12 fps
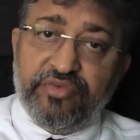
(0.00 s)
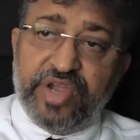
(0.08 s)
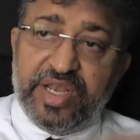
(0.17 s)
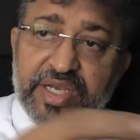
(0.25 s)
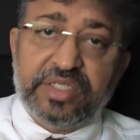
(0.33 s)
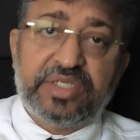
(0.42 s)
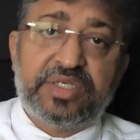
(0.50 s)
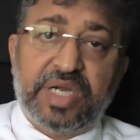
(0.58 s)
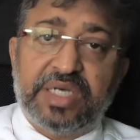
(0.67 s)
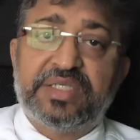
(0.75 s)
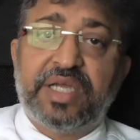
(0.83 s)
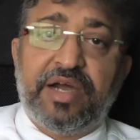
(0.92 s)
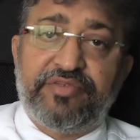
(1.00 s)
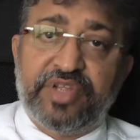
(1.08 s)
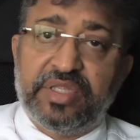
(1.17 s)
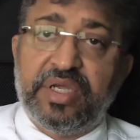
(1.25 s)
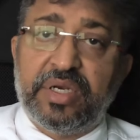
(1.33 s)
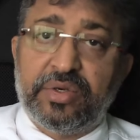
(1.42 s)
when it starts
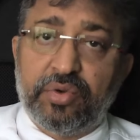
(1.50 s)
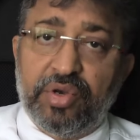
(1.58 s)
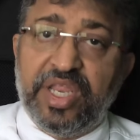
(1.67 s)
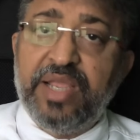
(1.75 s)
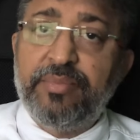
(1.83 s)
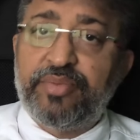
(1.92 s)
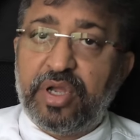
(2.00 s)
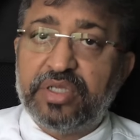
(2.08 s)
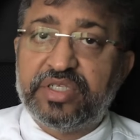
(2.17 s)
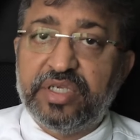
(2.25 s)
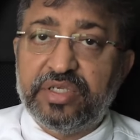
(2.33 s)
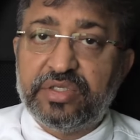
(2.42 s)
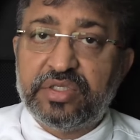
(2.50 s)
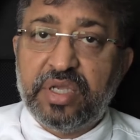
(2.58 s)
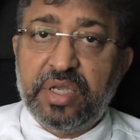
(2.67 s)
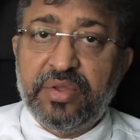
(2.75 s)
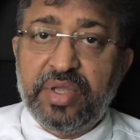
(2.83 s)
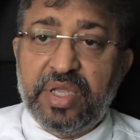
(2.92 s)
after the rolling
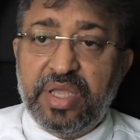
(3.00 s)
process,